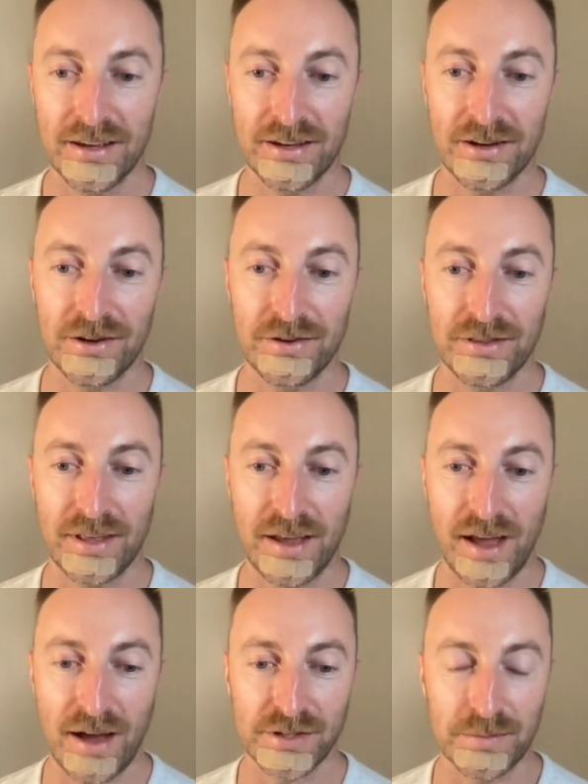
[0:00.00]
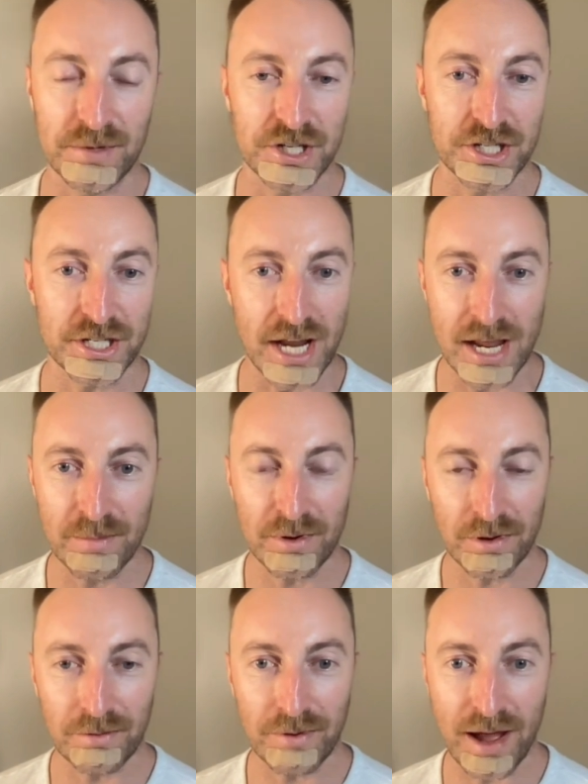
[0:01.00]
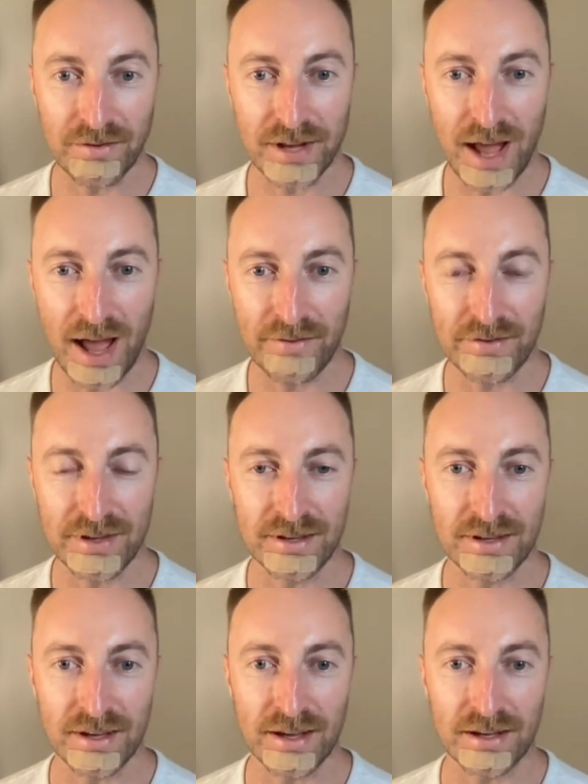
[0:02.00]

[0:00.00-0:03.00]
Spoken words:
you know, they have some shame around having